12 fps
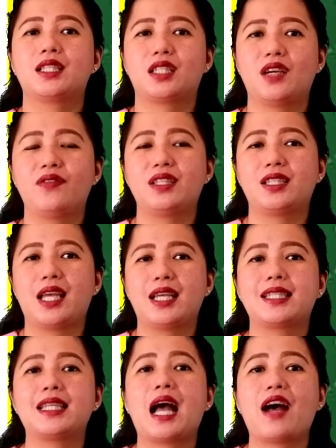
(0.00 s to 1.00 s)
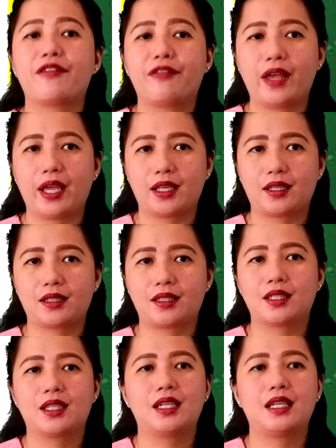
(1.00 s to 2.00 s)
services affect
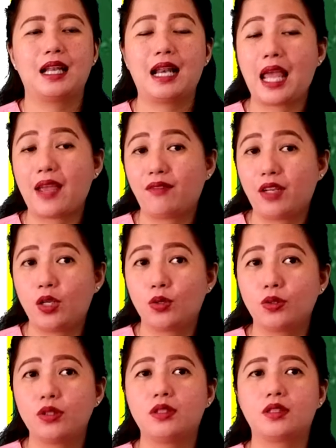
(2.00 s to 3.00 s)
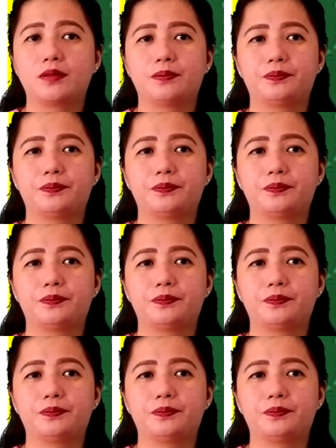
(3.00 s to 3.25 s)
livelihoods,